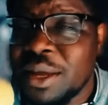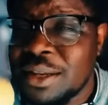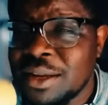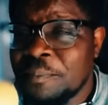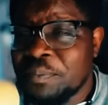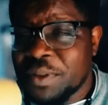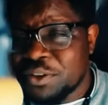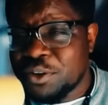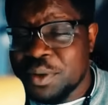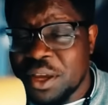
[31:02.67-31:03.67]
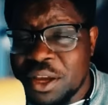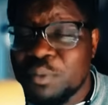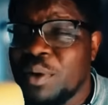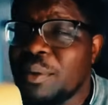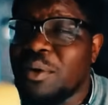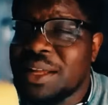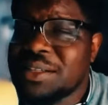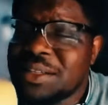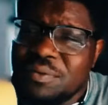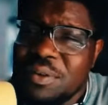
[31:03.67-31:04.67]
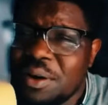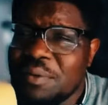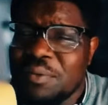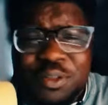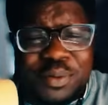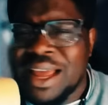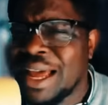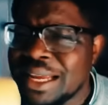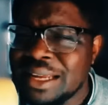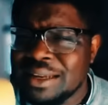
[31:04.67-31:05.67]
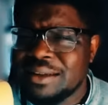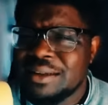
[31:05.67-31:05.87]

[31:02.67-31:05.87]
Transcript: to get stuff for spaghetti.